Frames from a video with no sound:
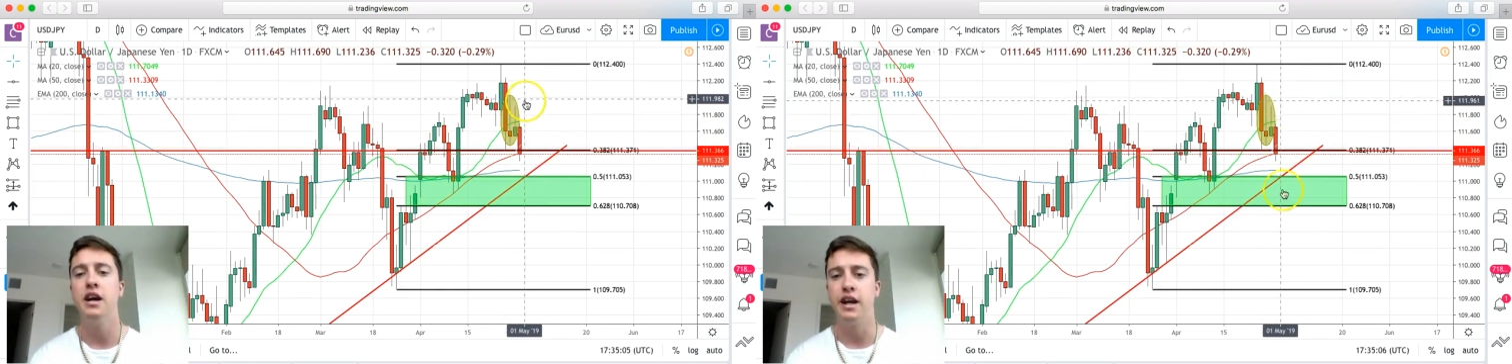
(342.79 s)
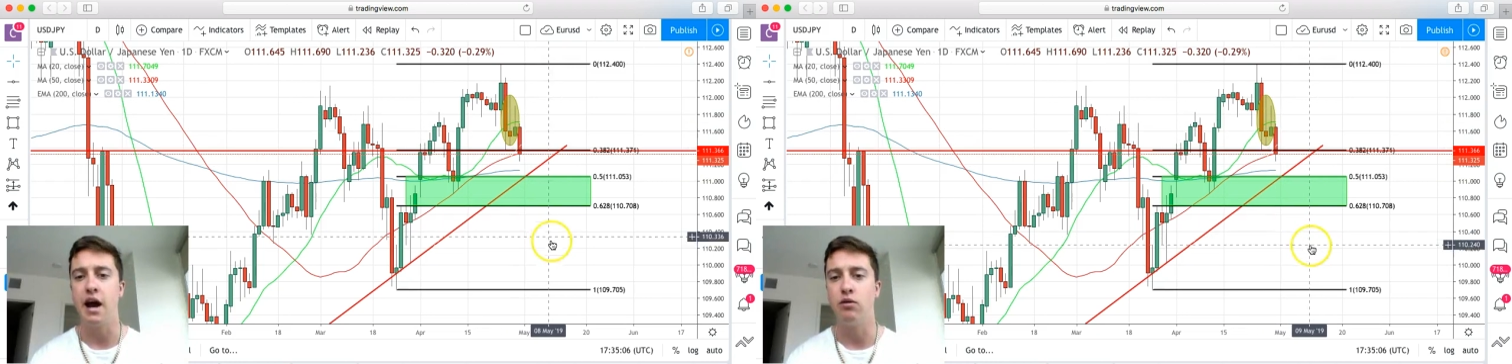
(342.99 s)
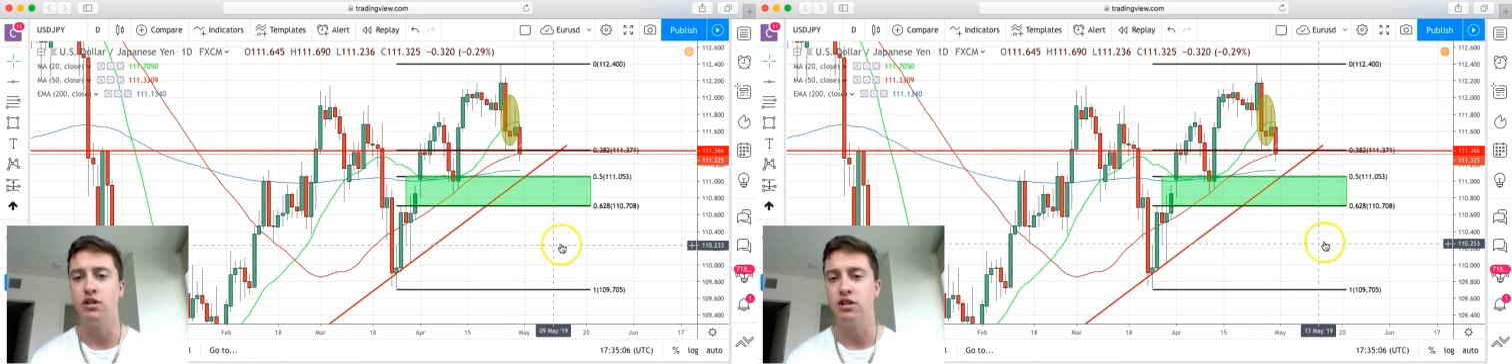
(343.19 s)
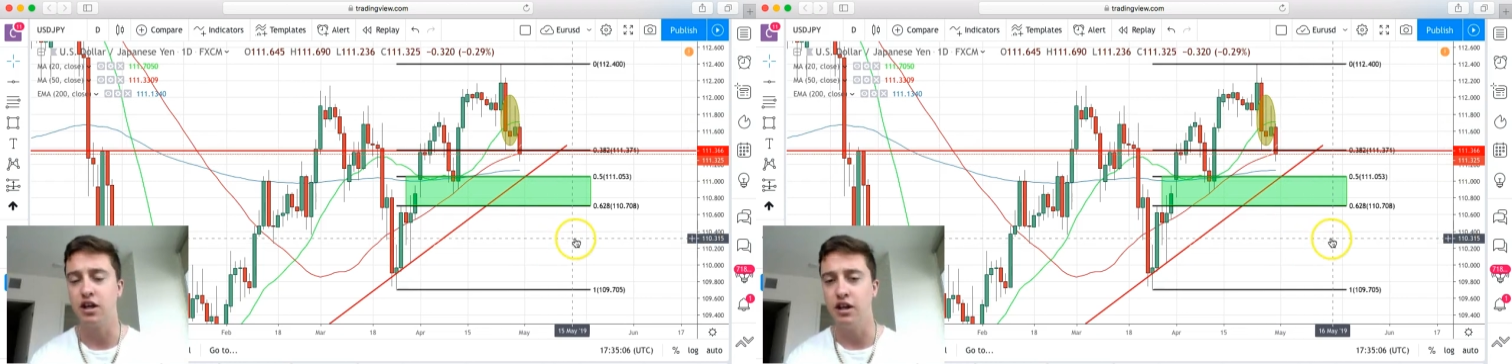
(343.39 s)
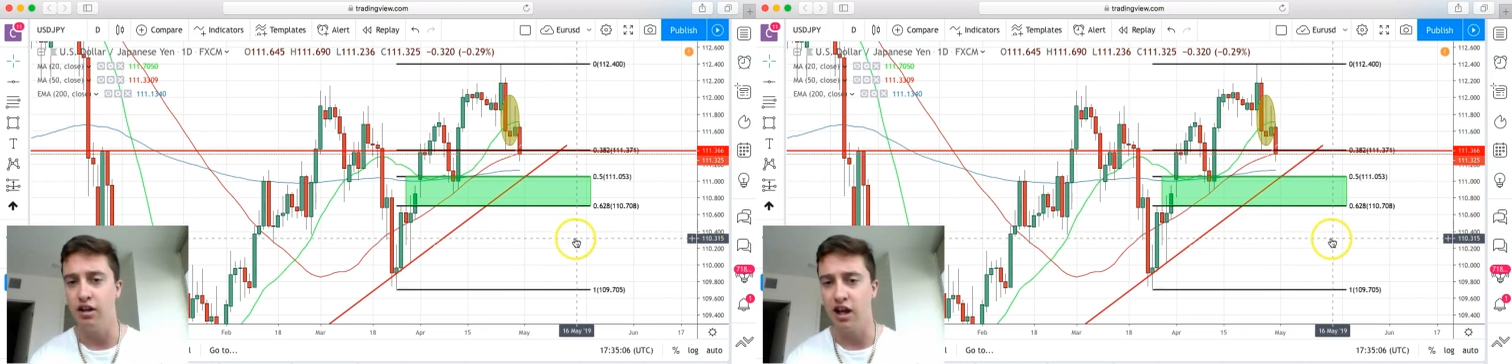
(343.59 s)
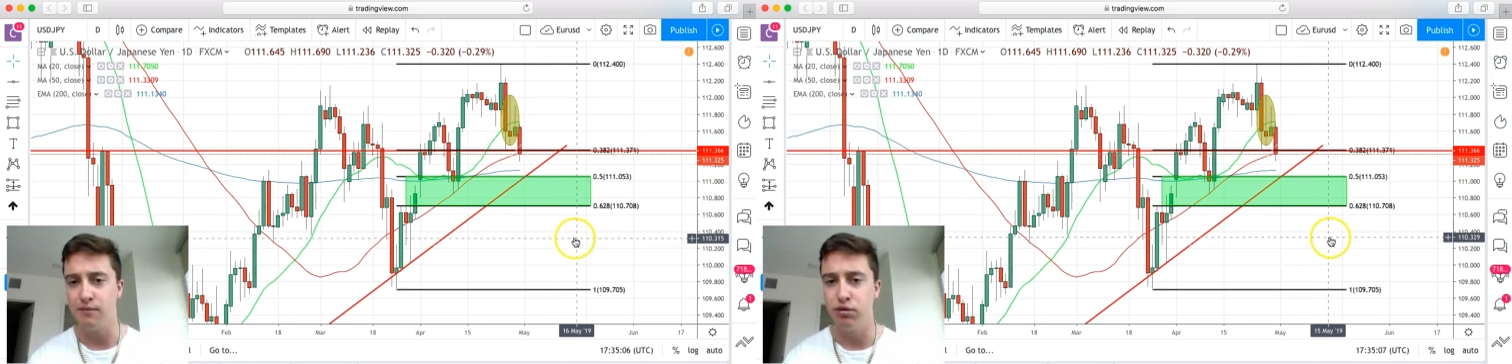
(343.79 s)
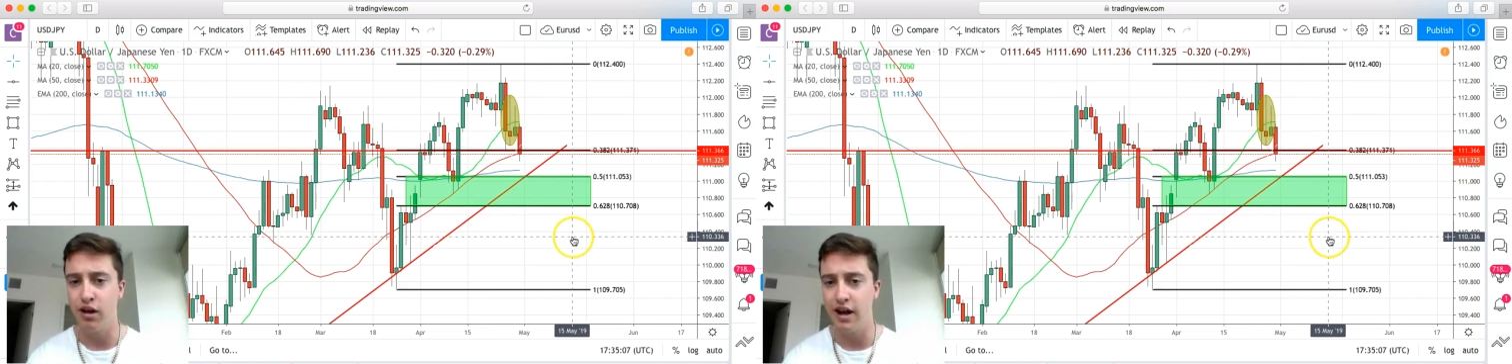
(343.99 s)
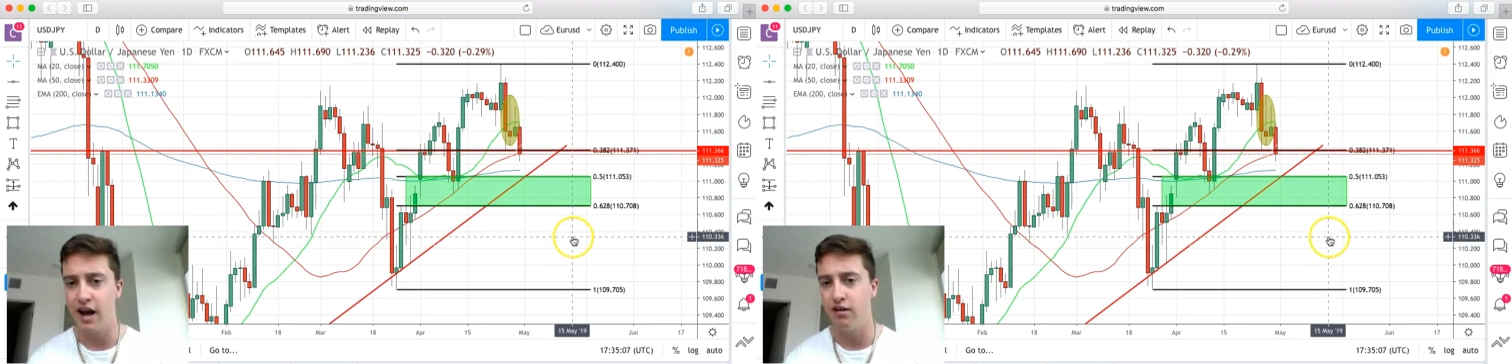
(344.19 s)
And now we're just going to let it
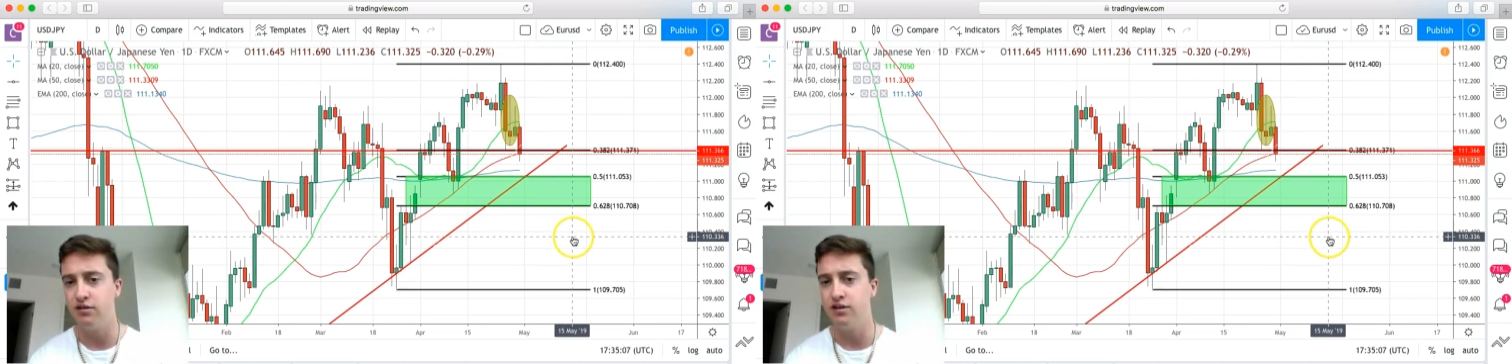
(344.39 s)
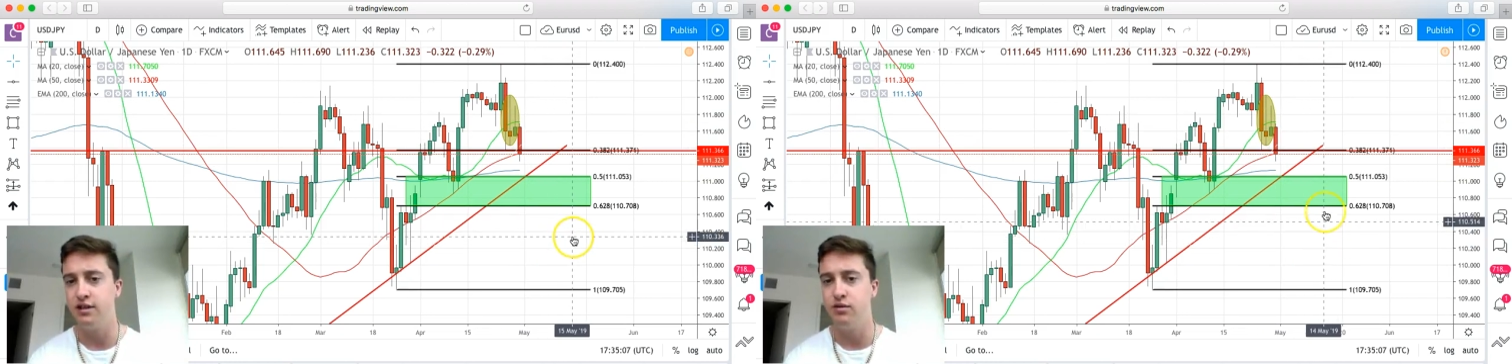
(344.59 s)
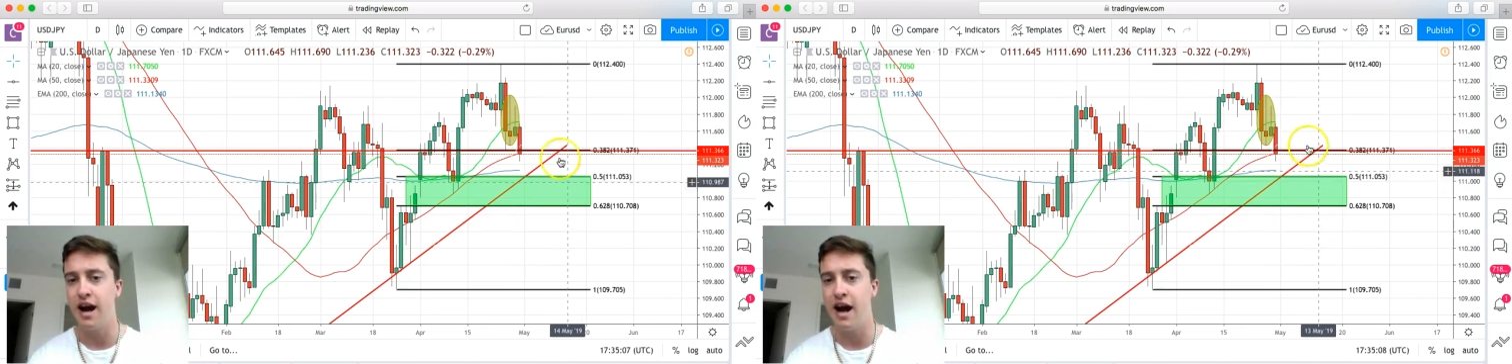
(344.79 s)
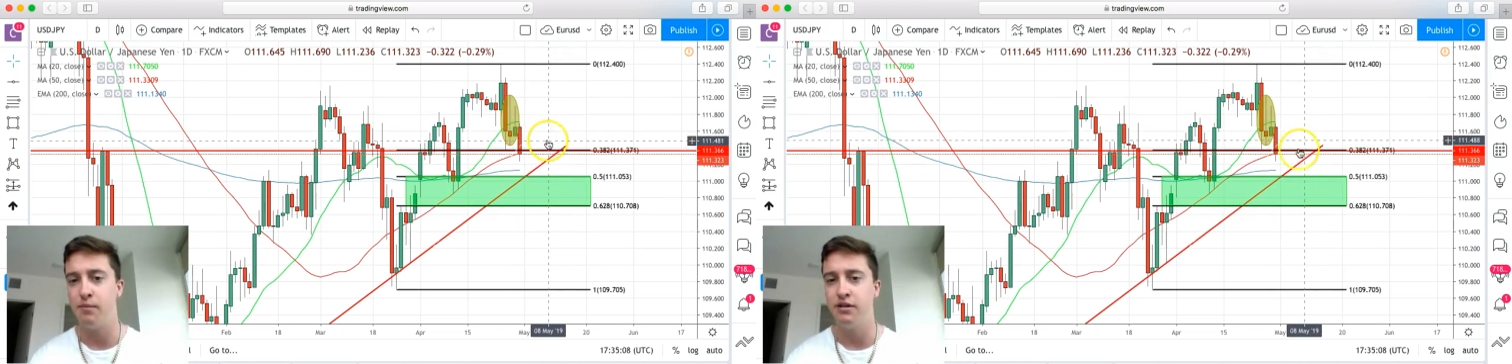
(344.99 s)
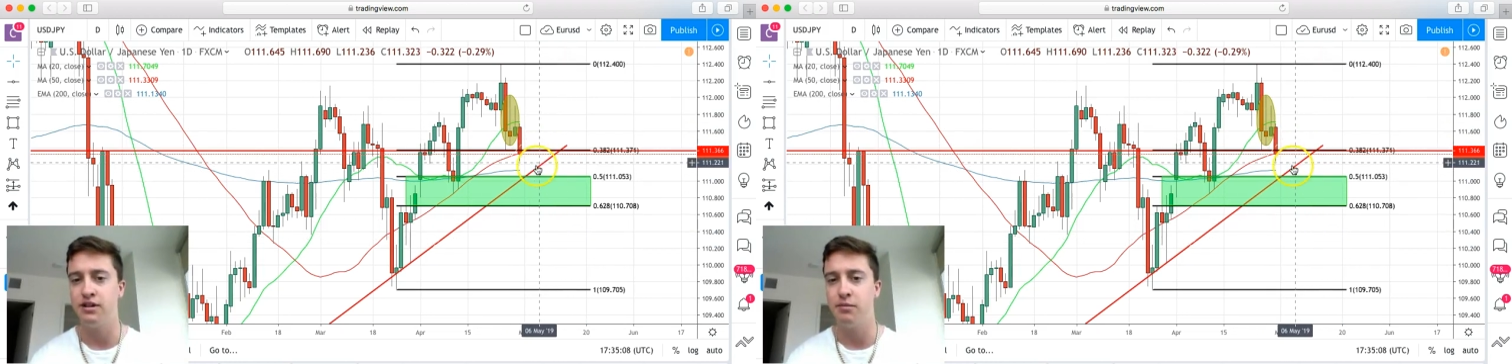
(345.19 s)
play out, see what happens.